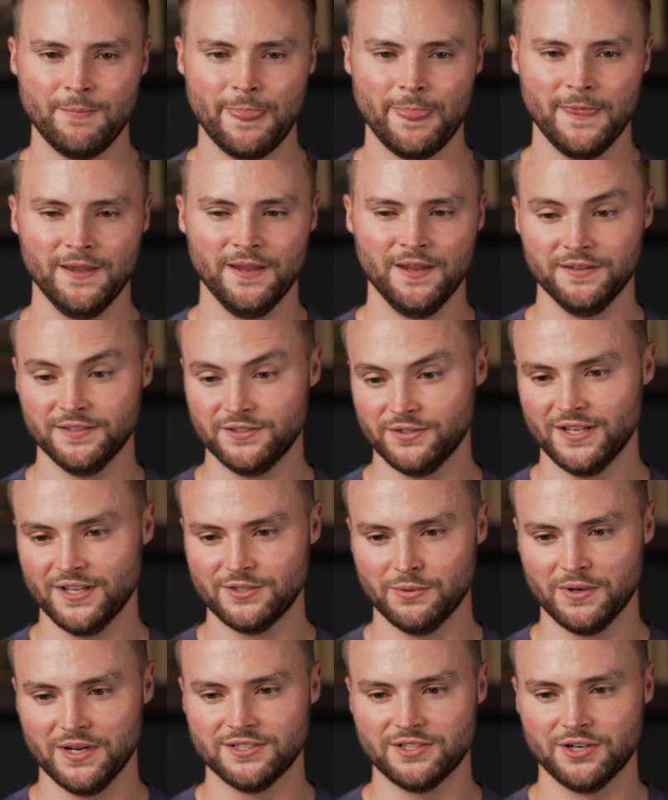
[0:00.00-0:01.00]
And so
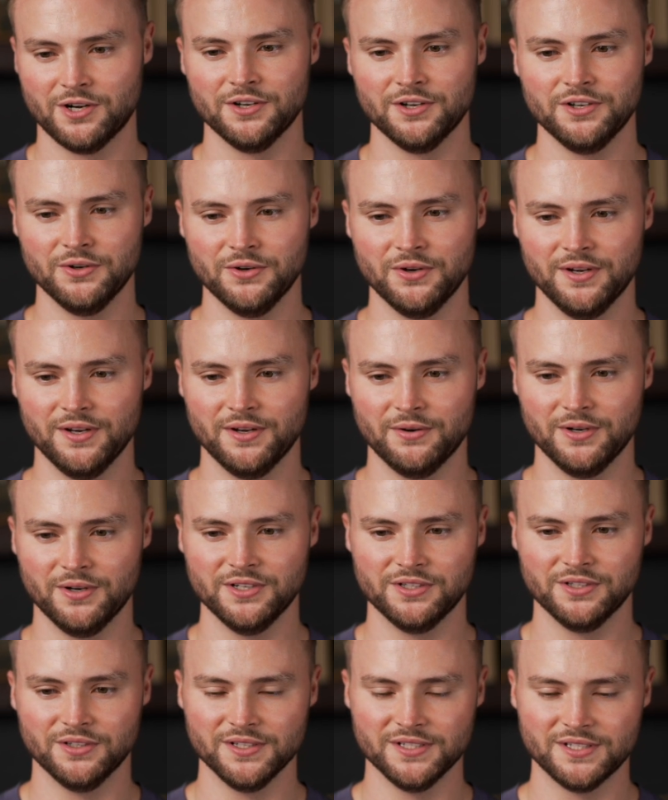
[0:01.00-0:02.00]
that's what I started doing.
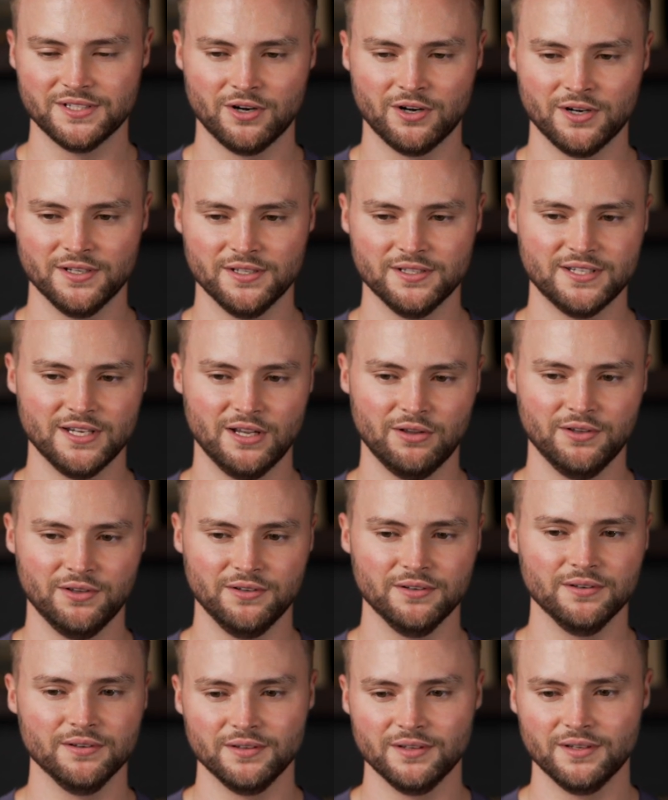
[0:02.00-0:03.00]
Originally started
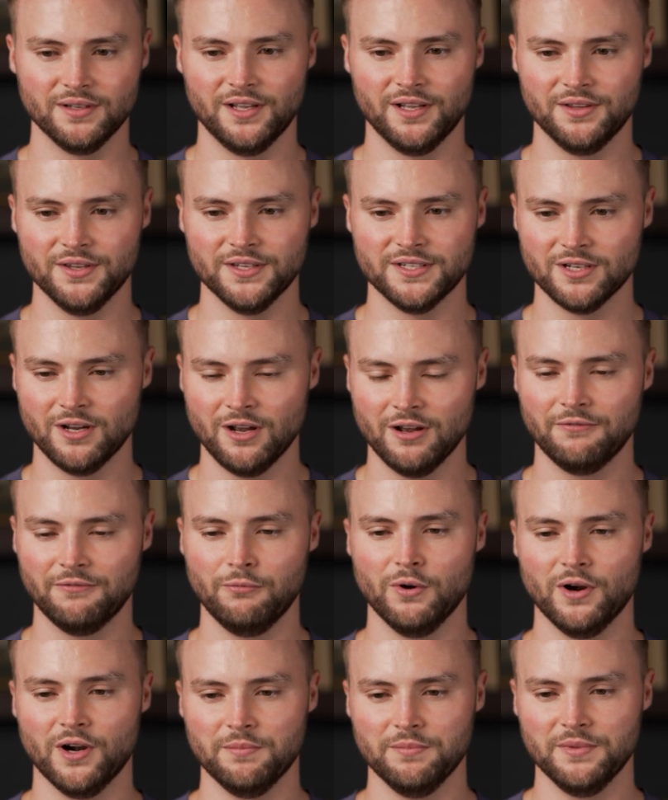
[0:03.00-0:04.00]
selling uh, the
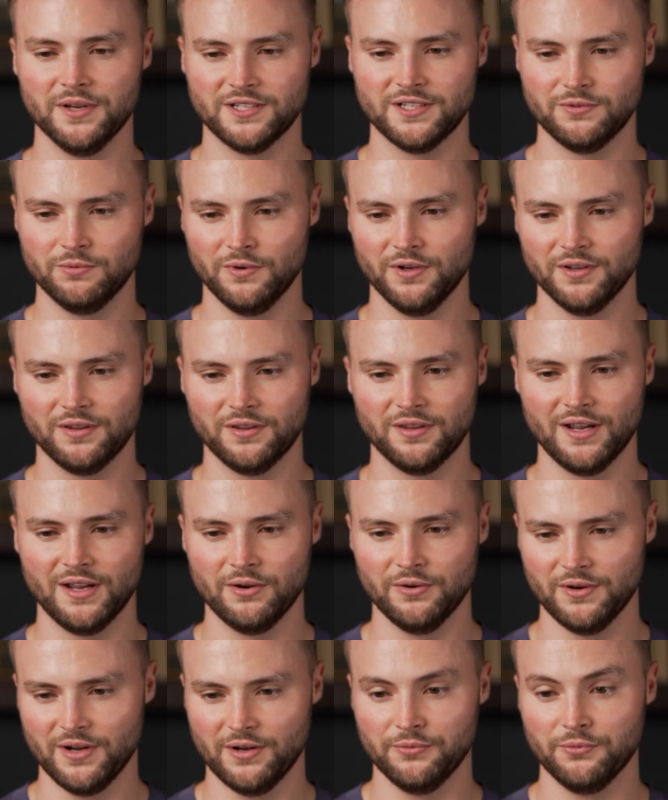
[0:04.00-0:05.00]
software mixed with I
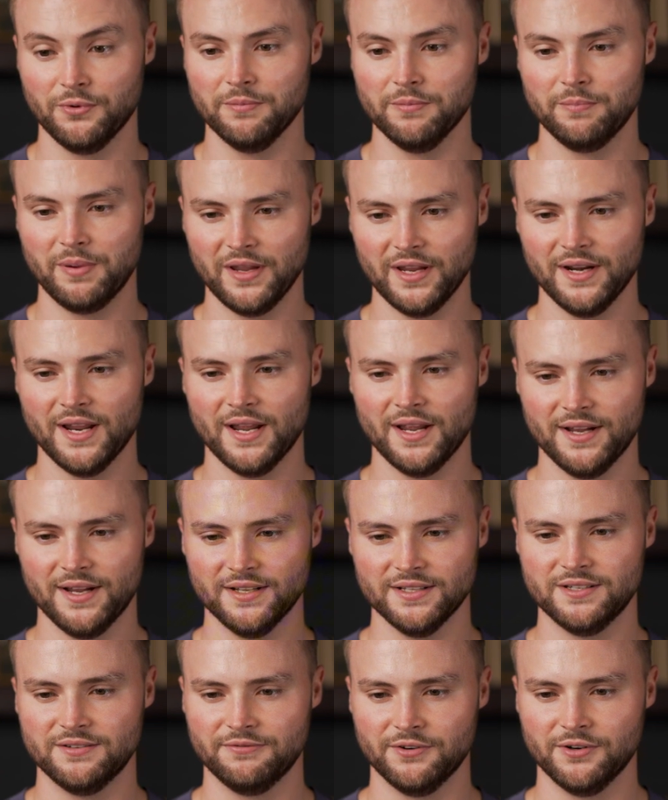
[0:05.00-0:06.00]
would, I would run paid
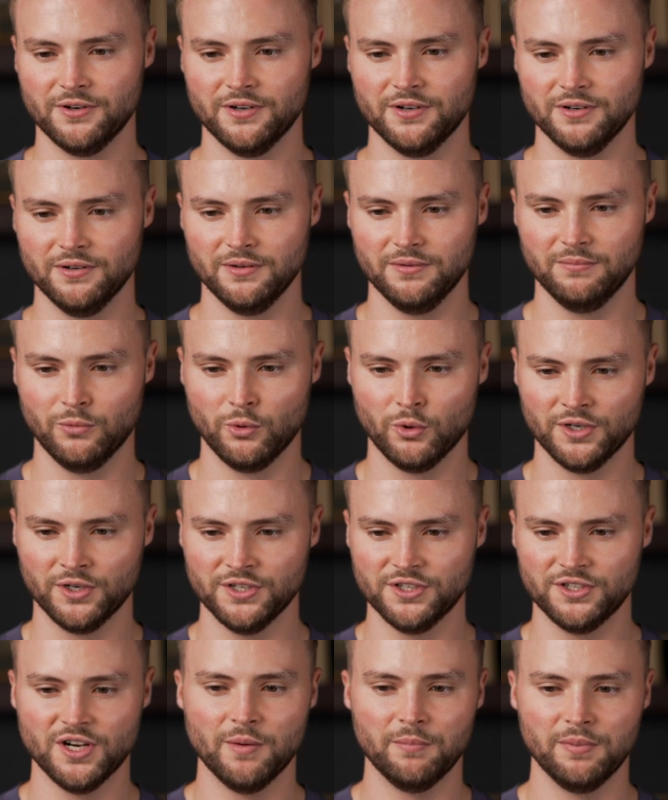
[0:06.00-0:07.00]
ads for
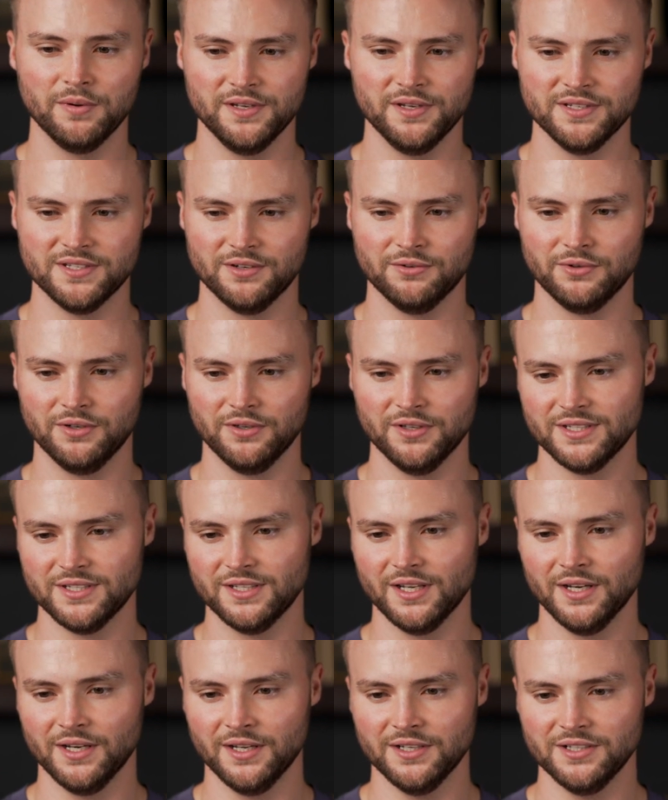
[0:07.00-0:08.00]
mortgage companies and real
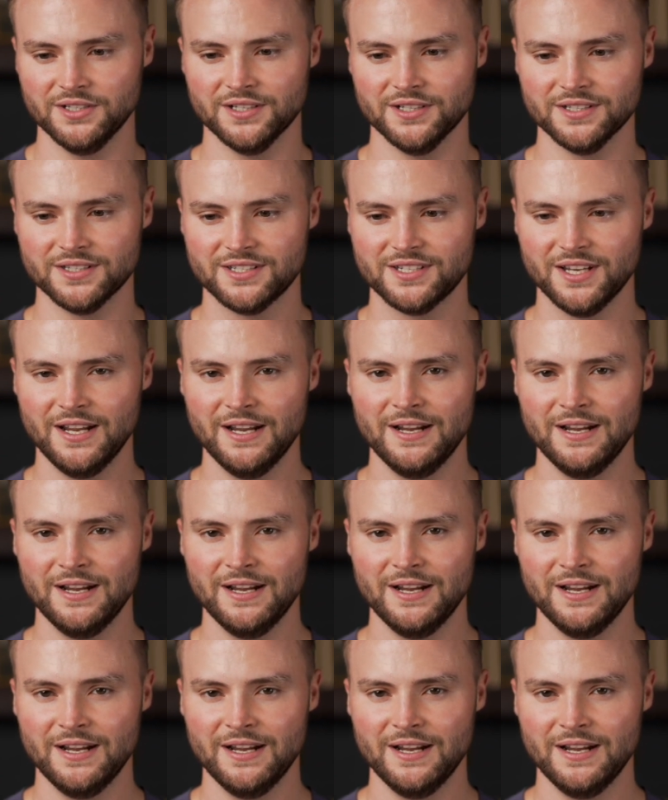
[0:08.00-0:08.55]
estate agents,